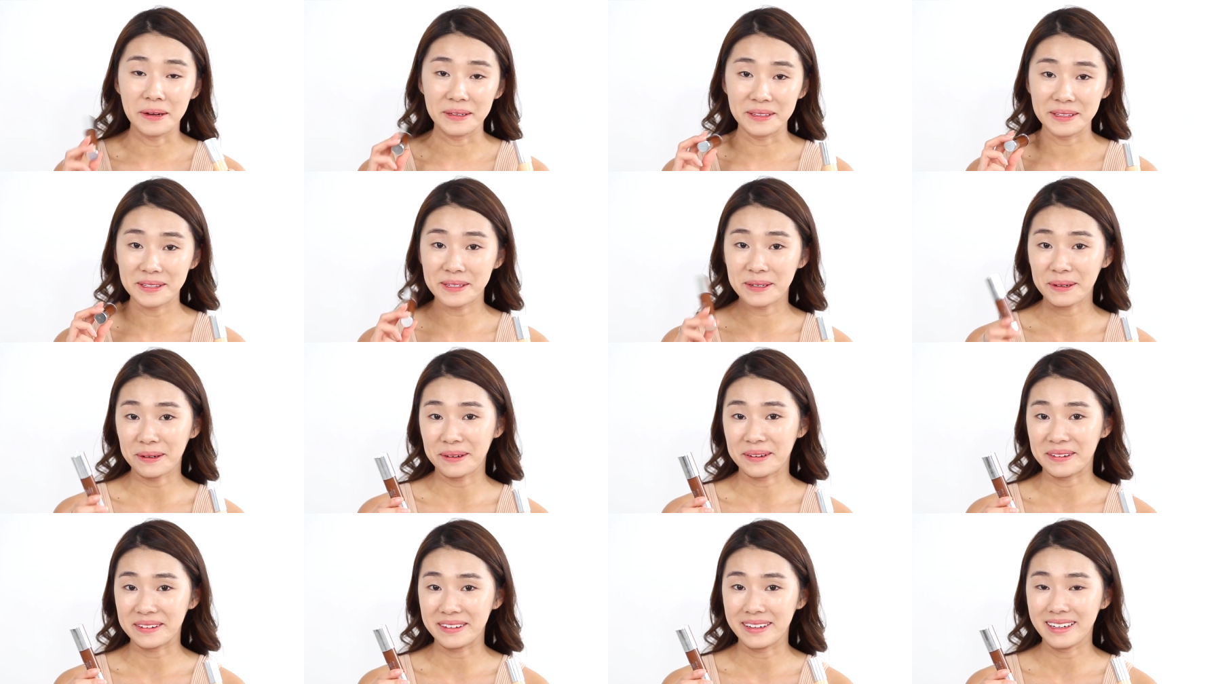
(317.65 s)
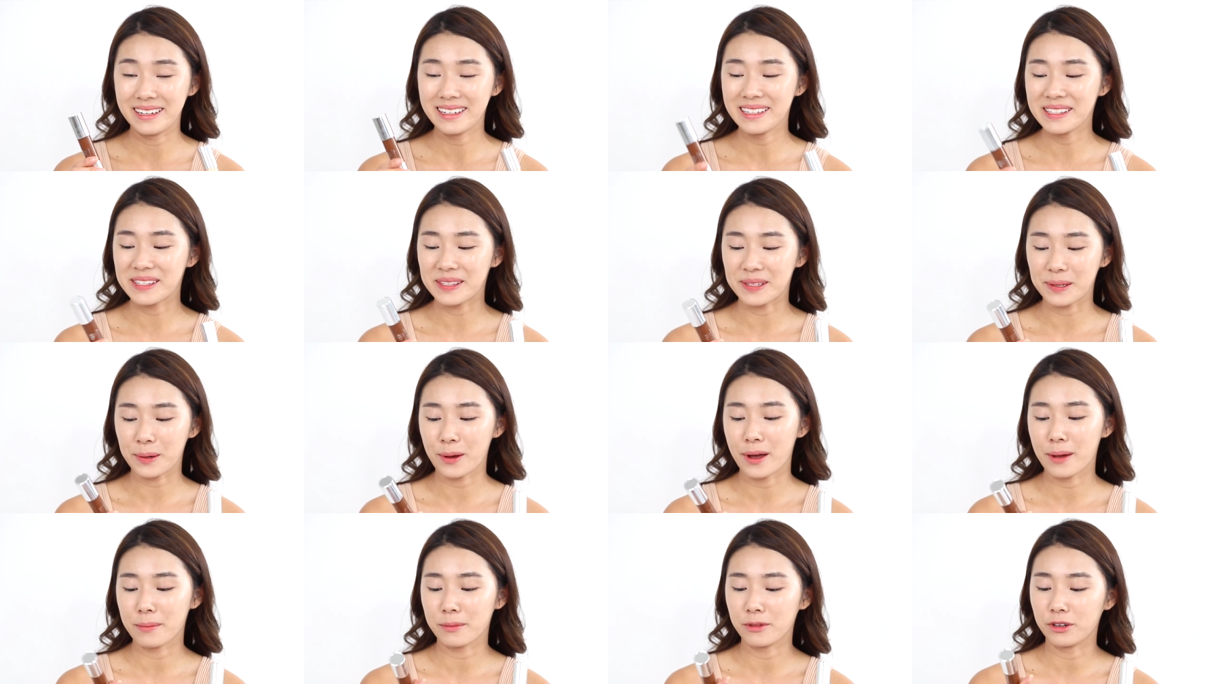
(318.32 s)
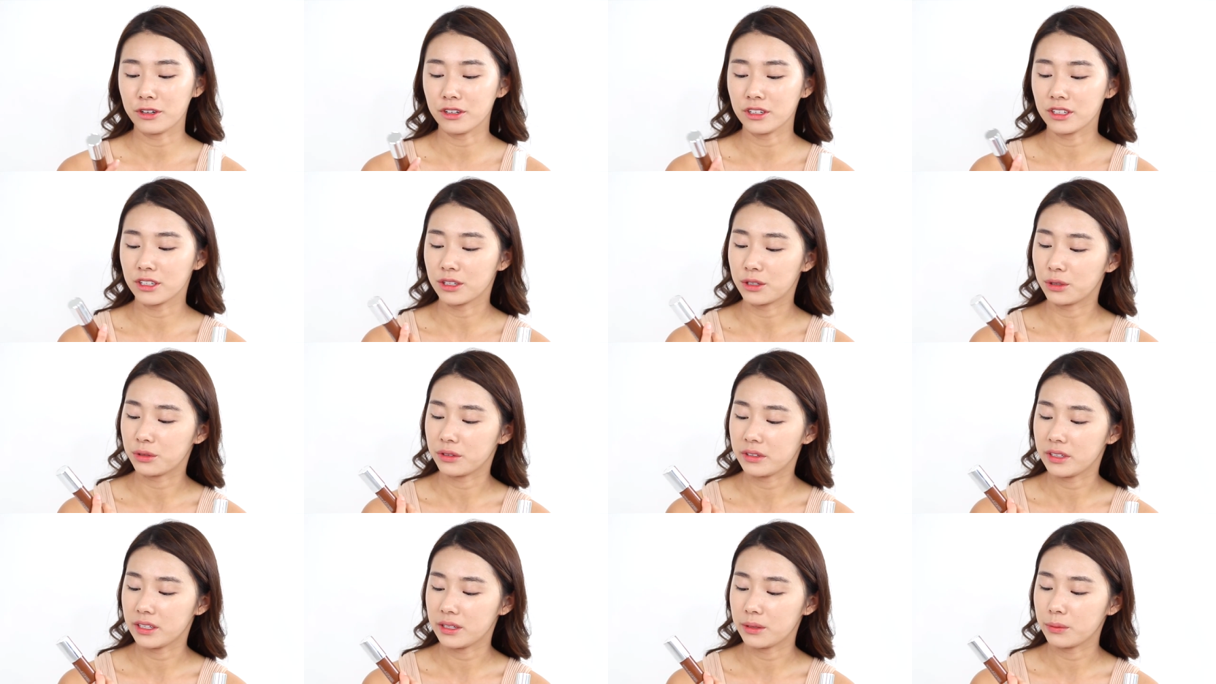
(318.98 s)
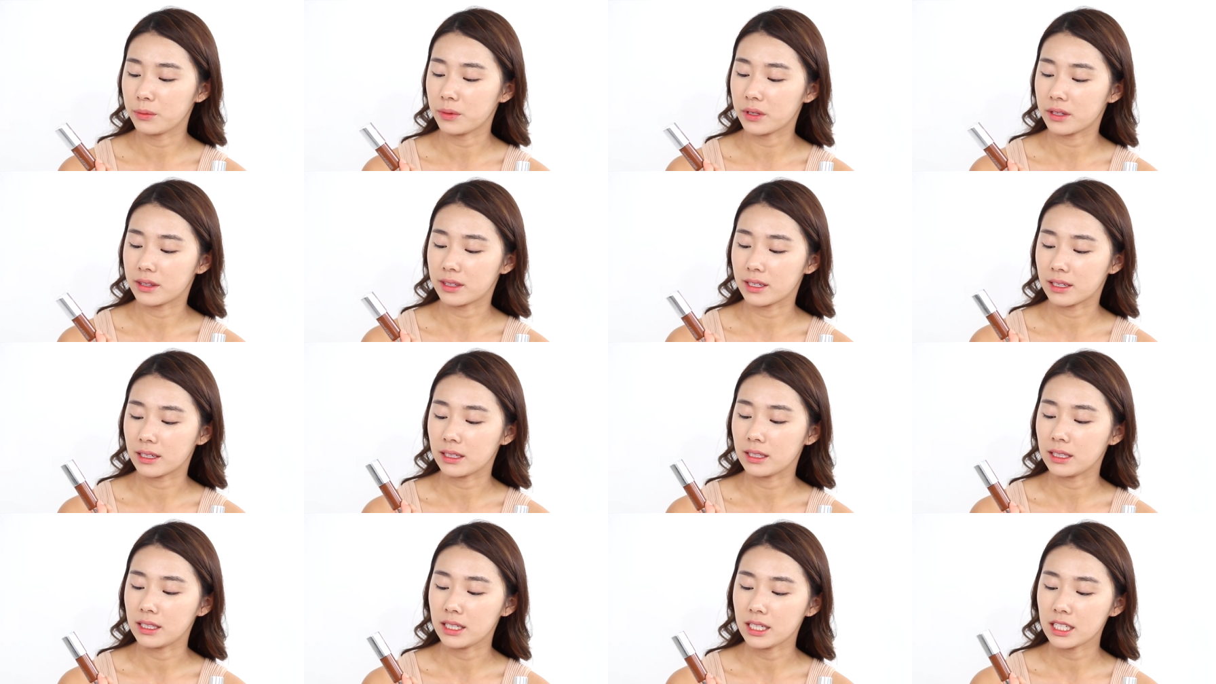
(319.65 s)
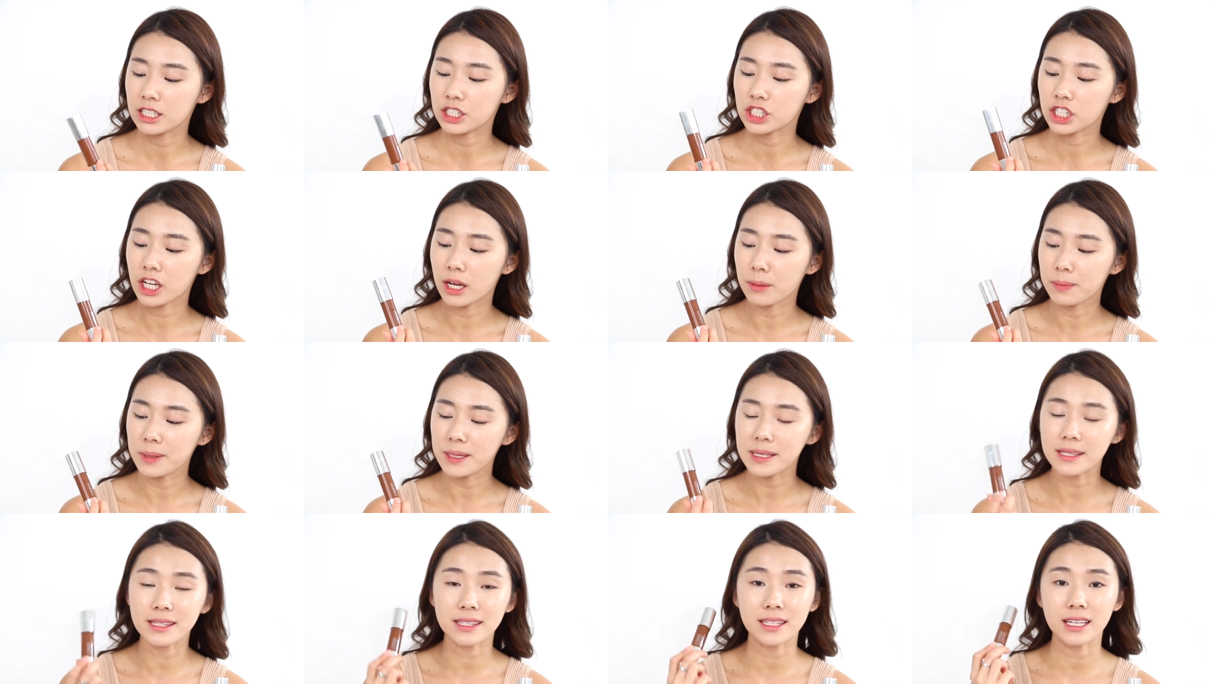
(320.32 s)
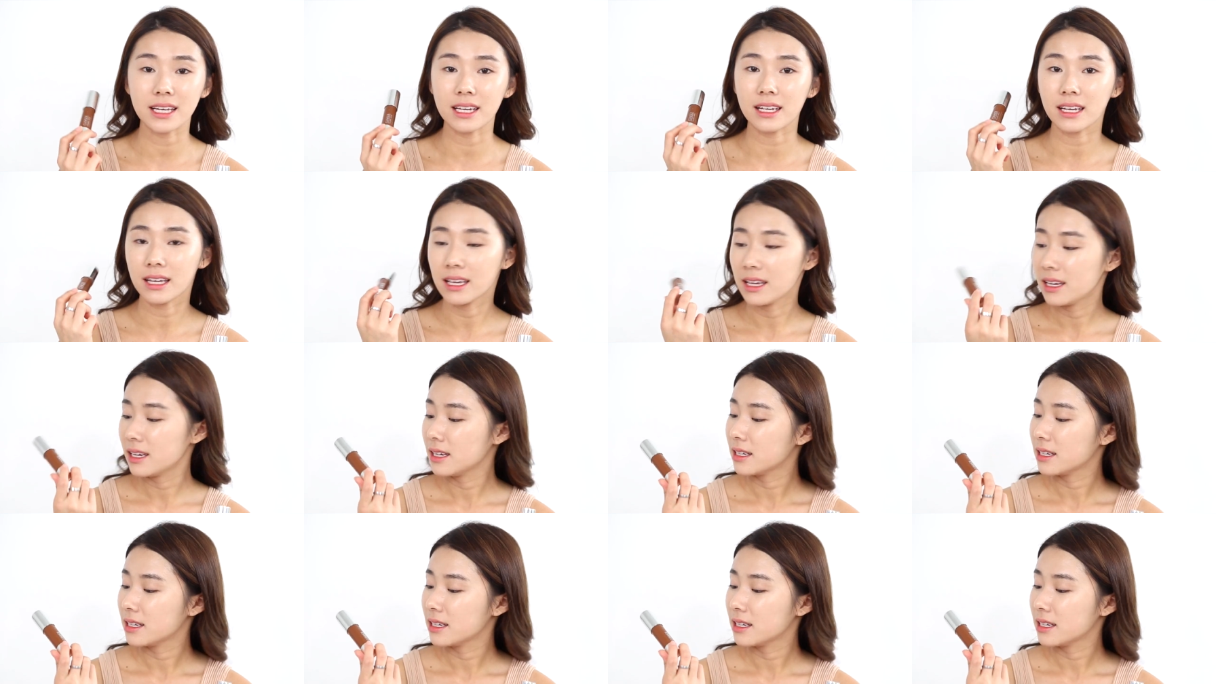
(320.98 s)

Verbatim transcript: contouring, so I'm going to go in with the Clinique Chubby Stick